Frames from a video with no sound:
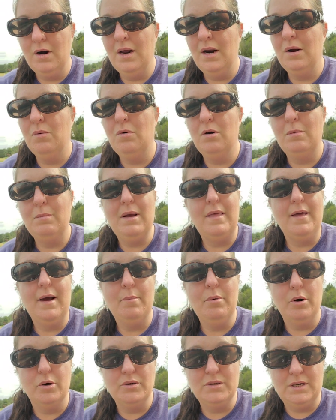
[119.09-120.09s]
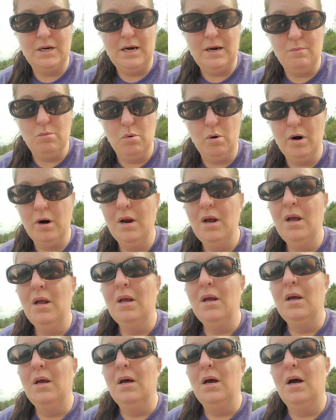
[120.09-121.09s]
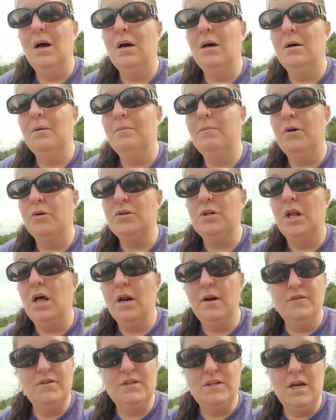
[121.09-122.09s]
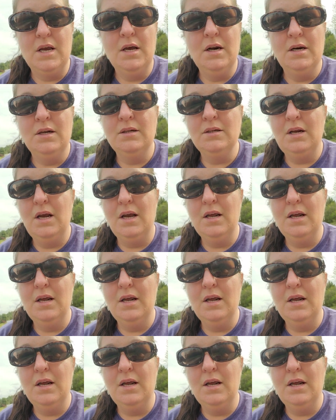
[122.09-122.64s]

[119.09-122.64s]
and I don't want to be that person anymore. There's a lot of sin